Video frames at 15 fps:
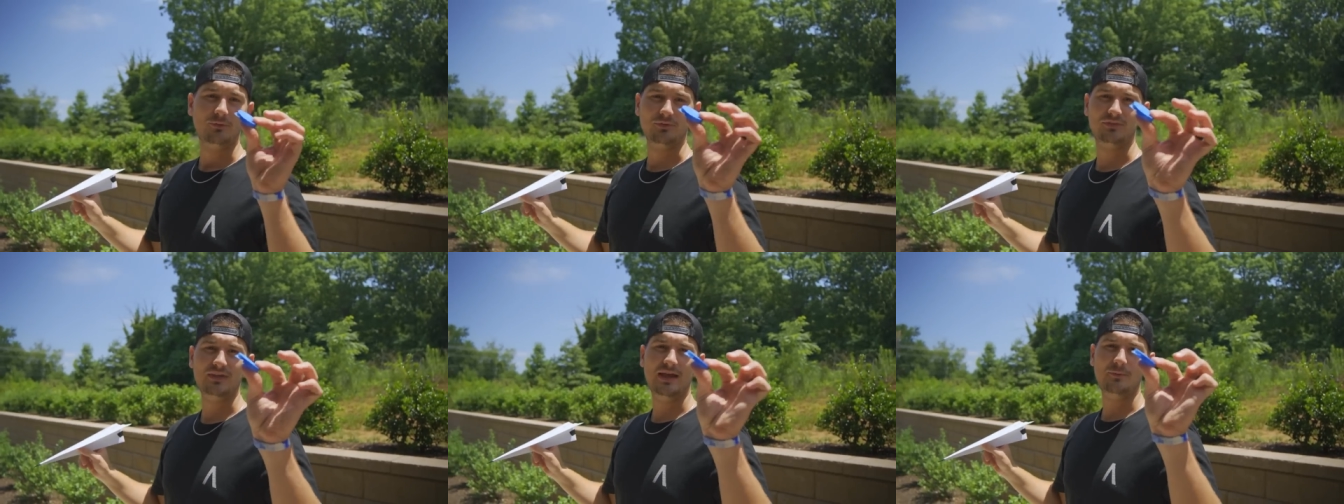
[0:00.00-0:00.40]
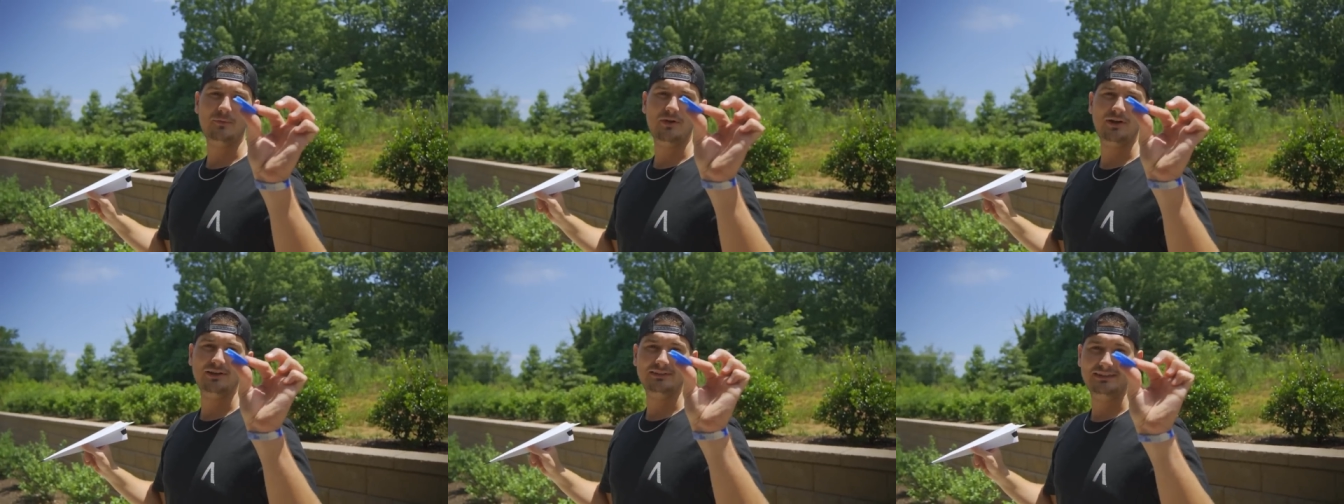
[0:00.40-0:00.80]
We'll set
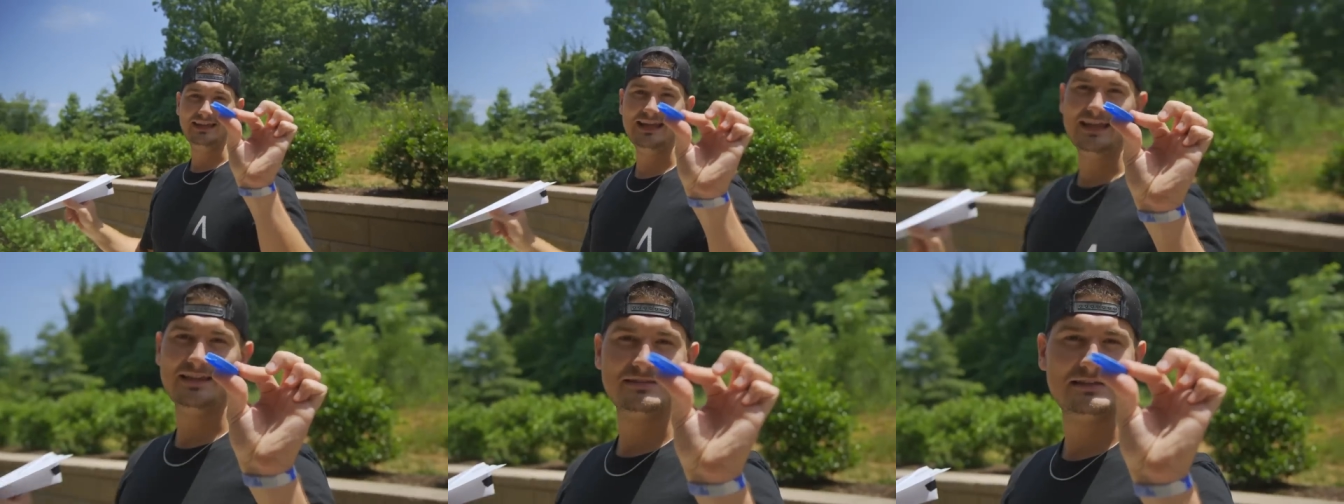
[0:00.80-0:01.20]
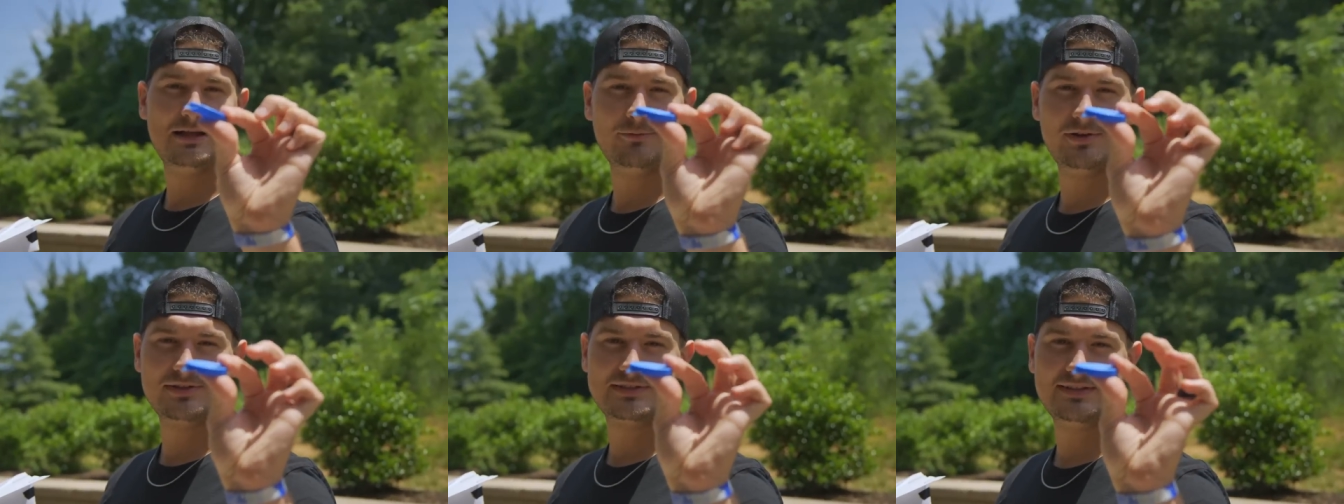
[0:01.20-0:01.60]
where it lands,
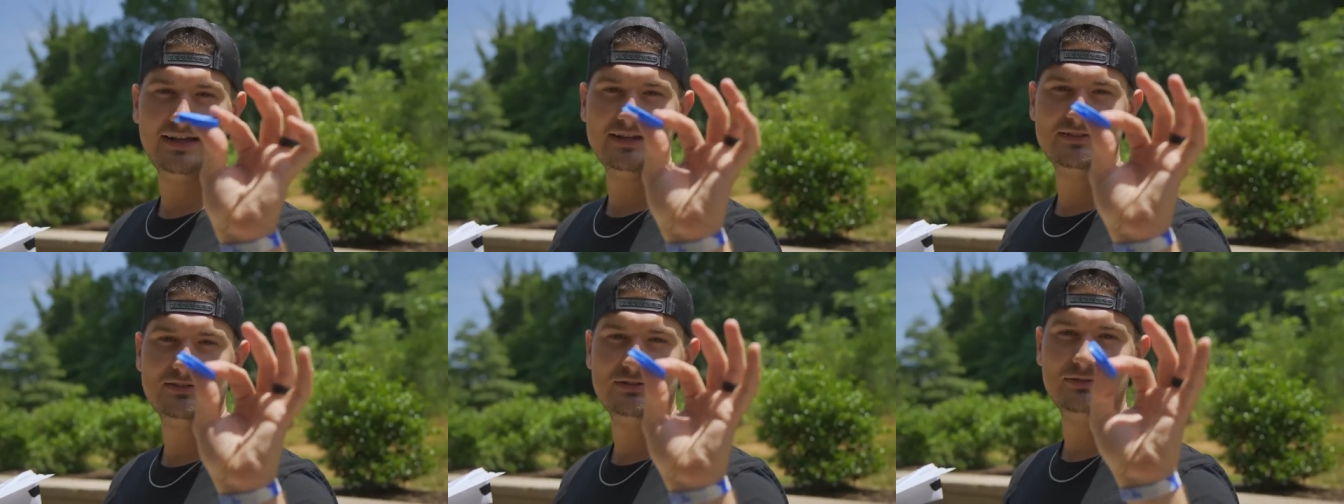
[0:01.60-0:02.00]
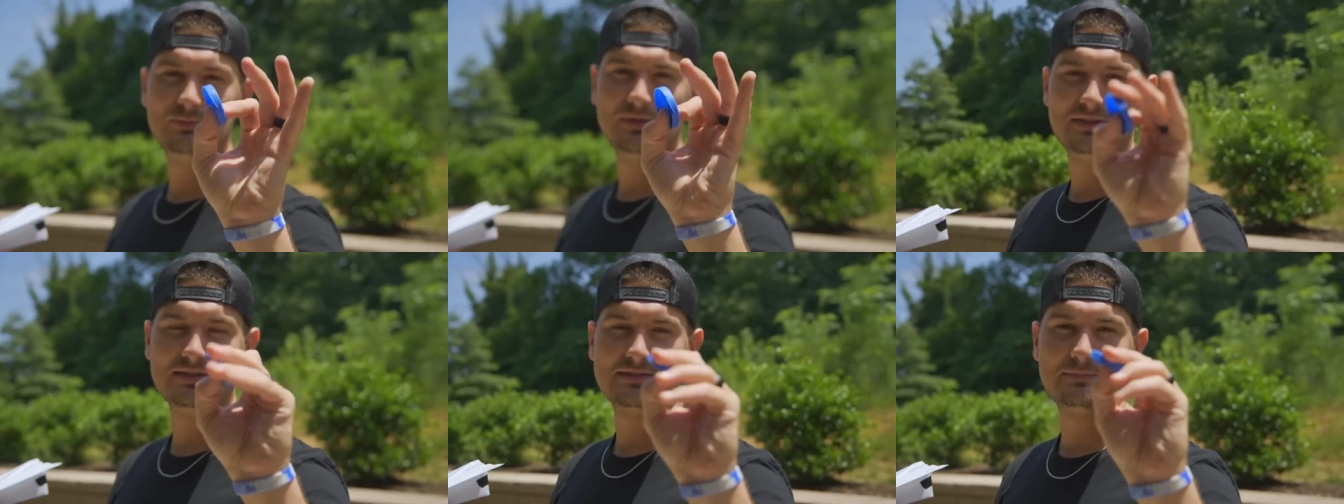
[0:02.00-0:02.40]
not where it slides to,
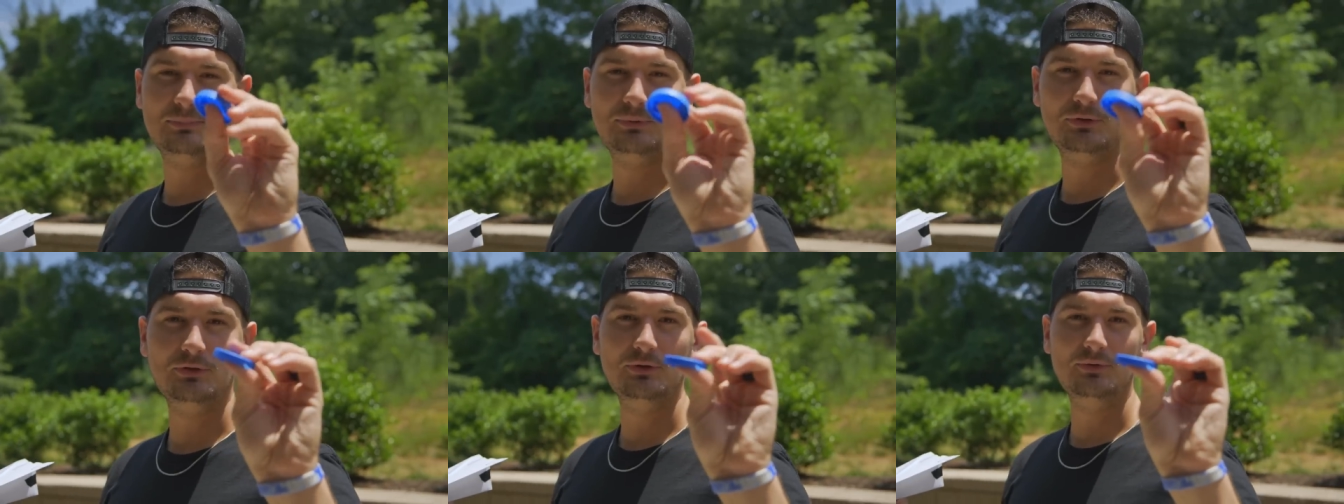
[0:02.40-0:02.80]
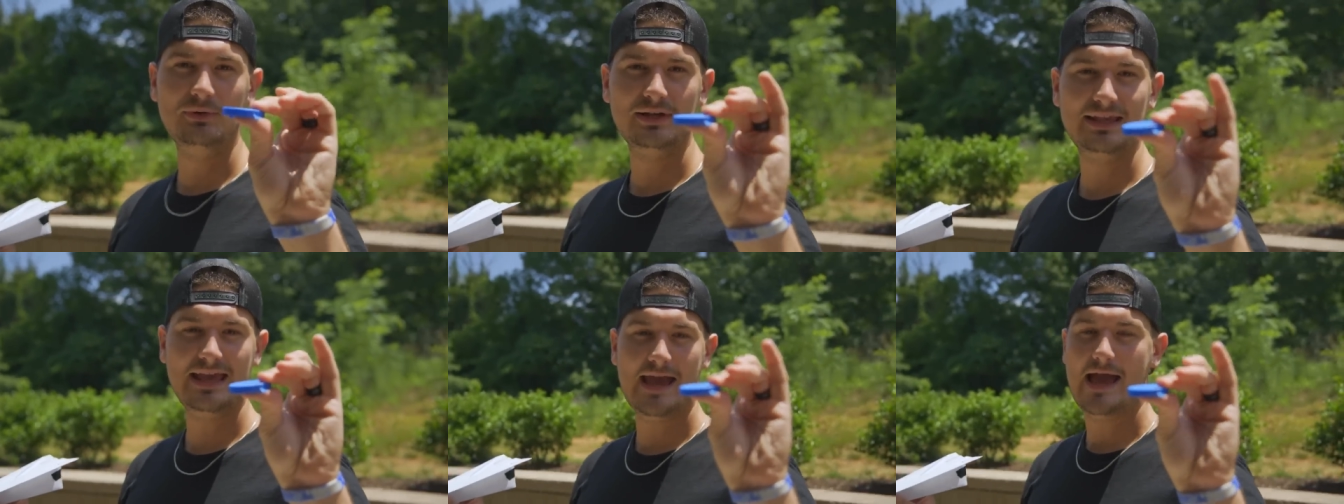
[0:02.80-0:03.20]
with this blue
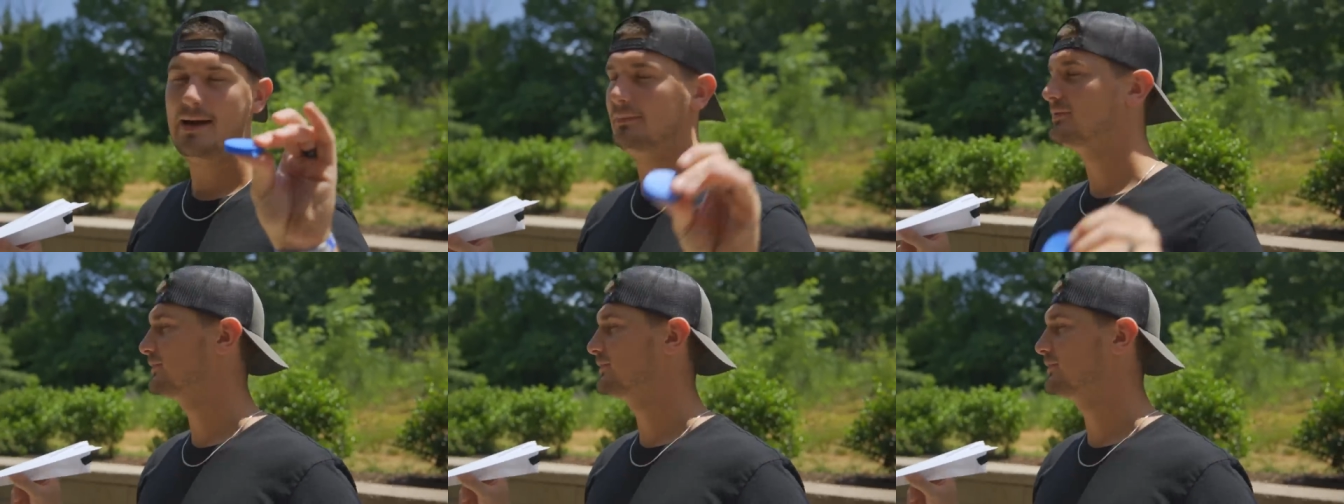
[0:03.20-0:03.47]
cap.